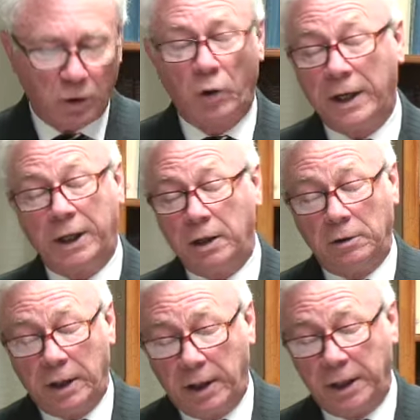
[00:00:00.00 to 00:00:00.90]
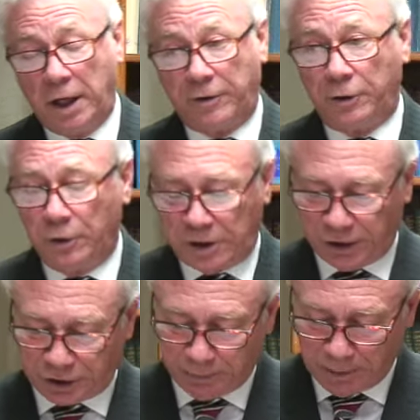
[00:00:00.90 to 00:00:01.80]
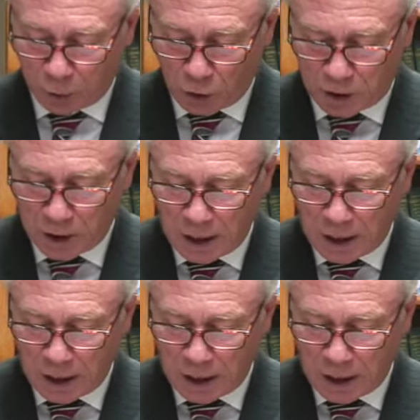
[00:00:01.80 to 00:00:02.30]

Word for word: or any, any other New Testament book,